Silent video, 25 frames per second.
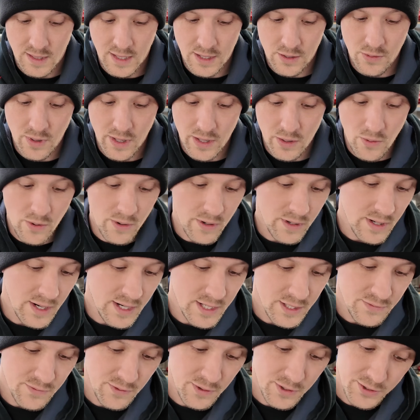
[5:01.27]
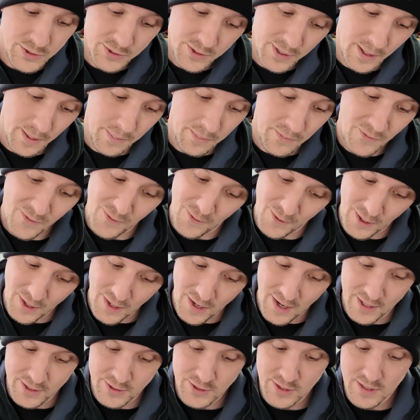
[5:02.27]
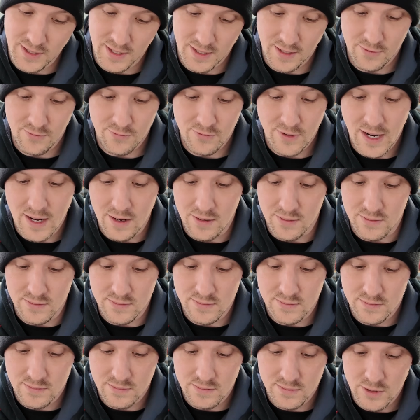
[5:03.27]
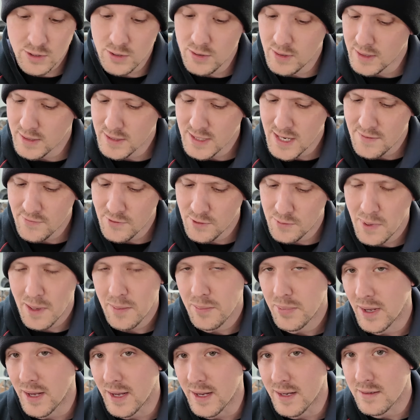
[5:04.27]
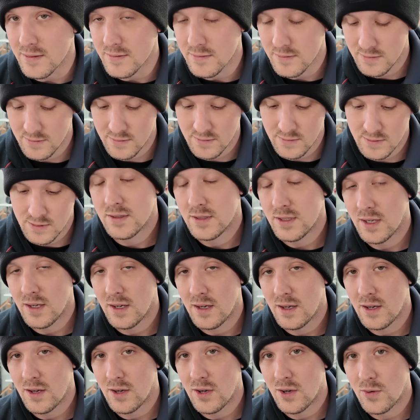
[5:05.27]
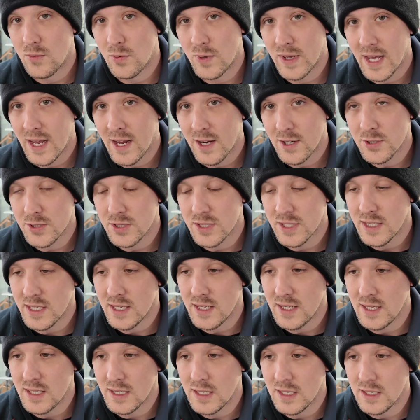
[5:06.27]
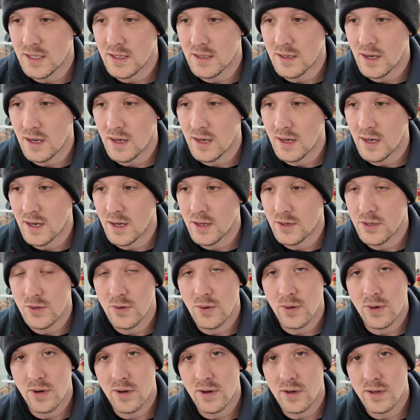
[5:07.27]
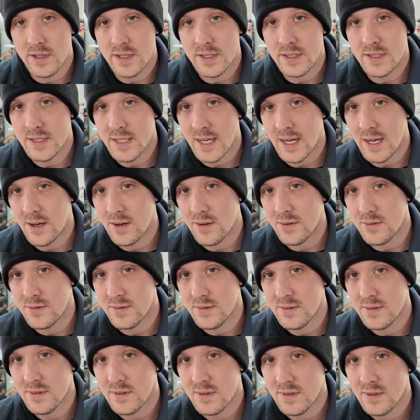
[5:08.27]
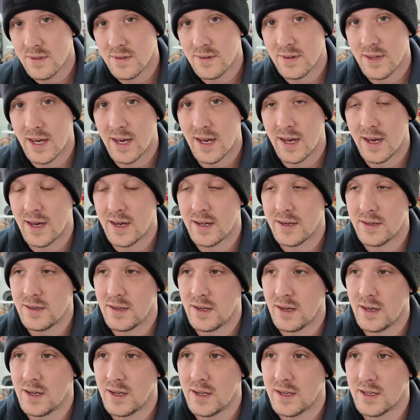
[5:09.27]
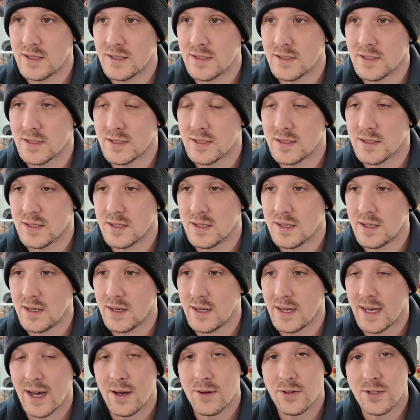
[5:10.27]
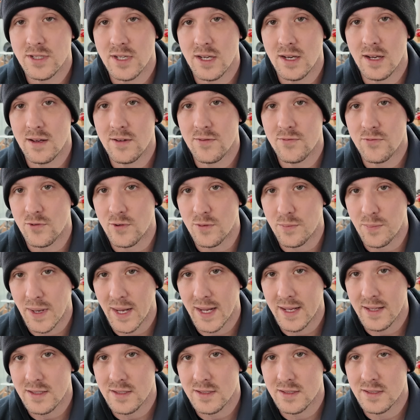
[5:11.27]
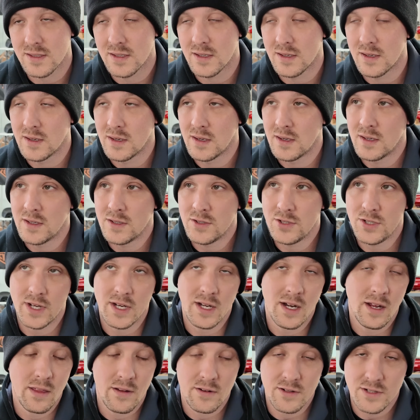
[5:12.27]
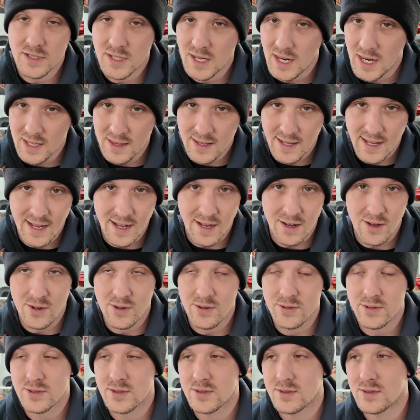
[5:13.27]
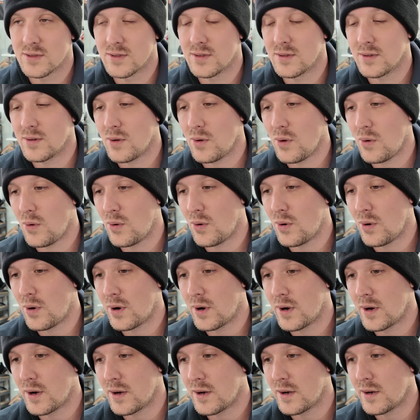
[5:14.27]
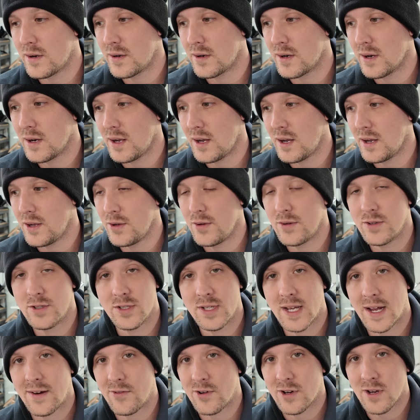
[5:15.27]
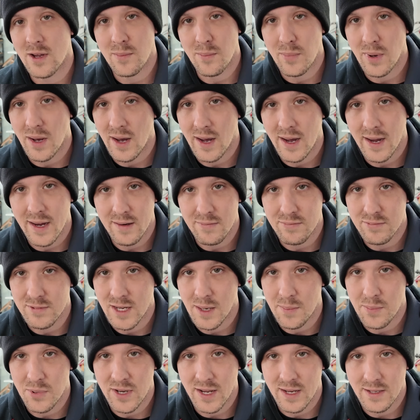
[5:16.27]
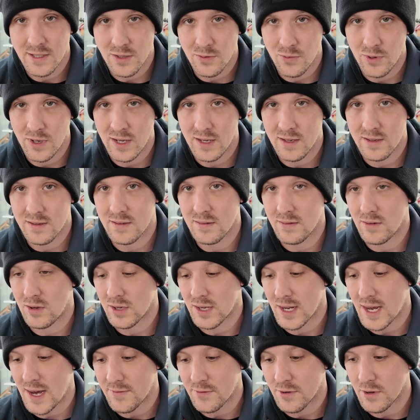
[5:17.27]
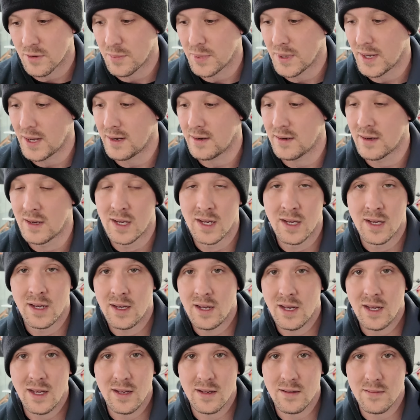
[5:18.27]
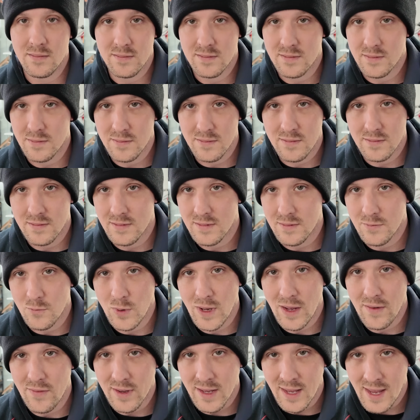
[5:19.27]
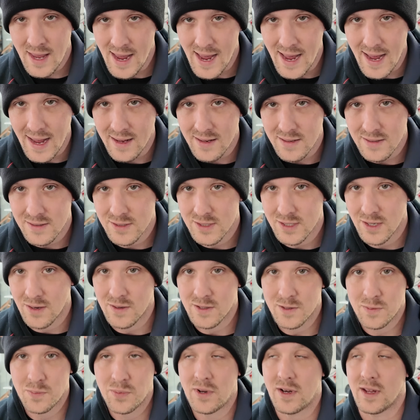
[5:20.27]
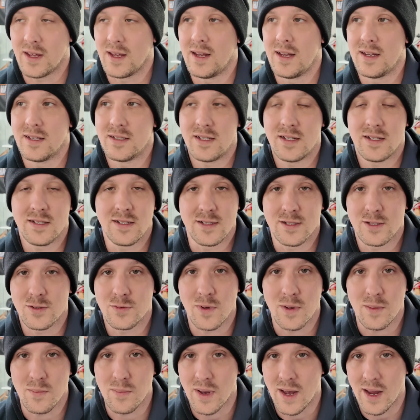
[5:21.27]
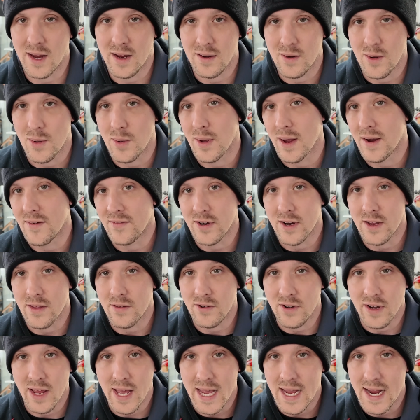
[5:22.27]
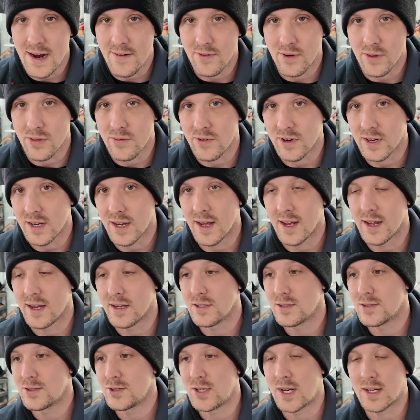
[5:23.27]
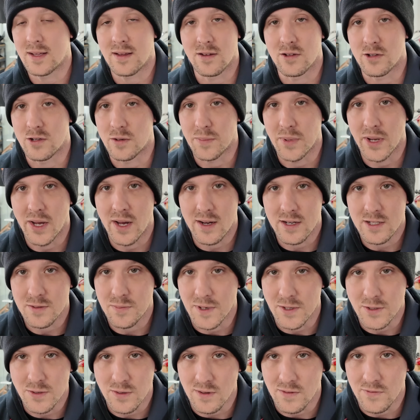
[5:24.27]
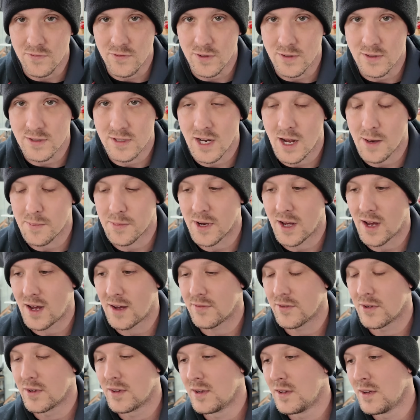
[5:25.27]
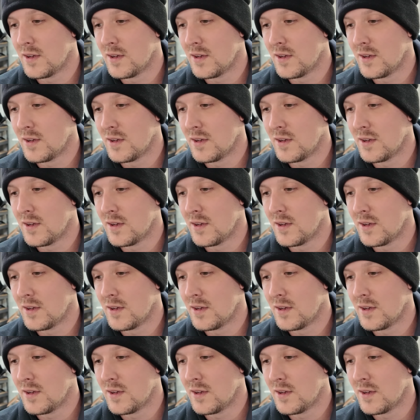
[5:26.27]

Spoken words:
How do I organize for a trip for lodging and route? who looks after my pet? So we actually knew a girl in town that does house sitting for pets. She can either stay at the house or you can just have her come by a couple days a week, look after the pet. And we have a cat, so it's pretty easy. Just swing by, every other day, every 3 days, check the litter box, make sure the food's topped off.